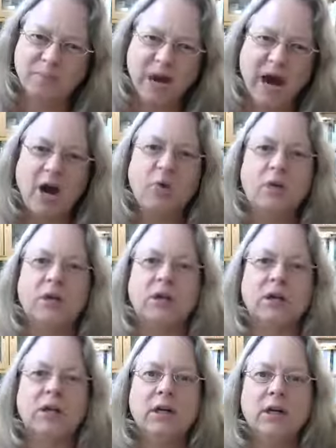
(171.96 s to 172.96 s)

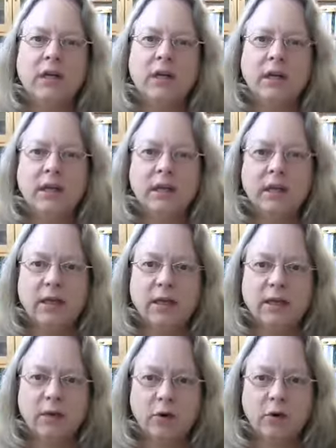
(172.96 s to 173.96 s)
power
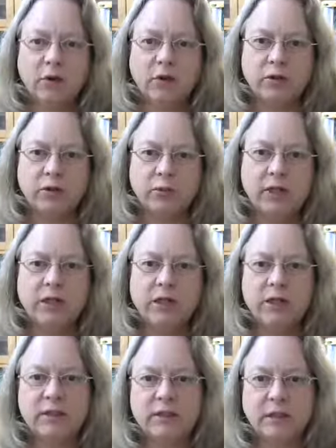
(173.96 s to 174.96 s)
in order to
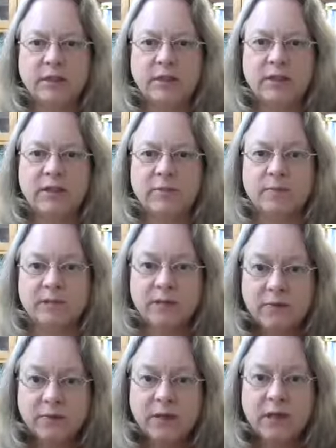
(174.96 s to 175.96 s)
reach something
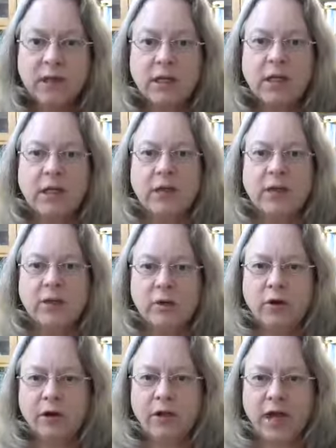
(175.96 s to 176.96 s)
specific,
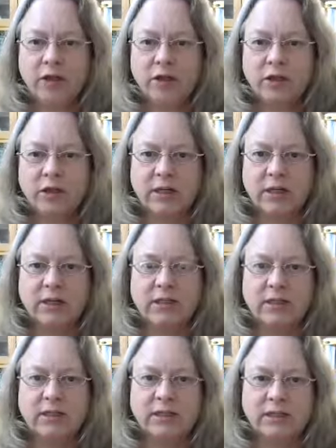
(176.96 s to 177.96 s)
you can actually
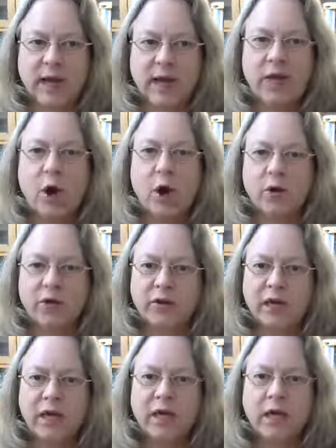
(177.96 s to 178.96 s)
say or
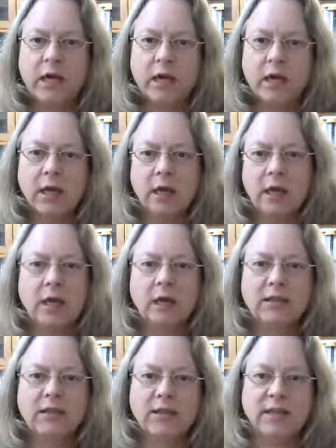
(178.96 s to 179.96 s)
think
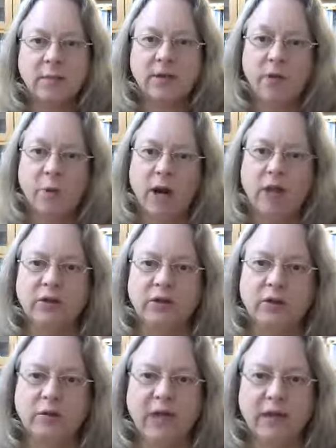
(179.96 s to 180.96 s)
something while you
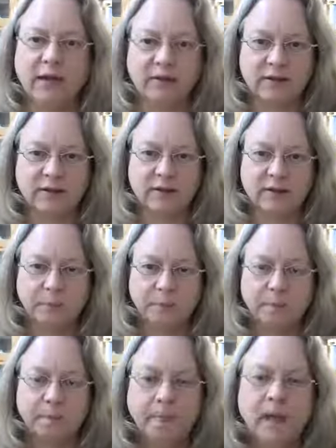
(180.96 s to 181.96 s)
do the exercise.
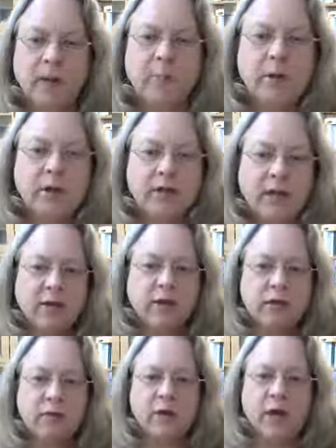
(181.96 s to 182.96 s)
I'm going to take you
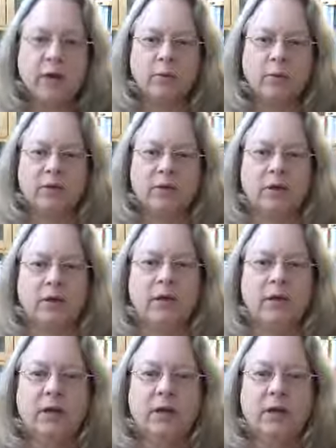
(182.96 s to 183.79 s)
through that with the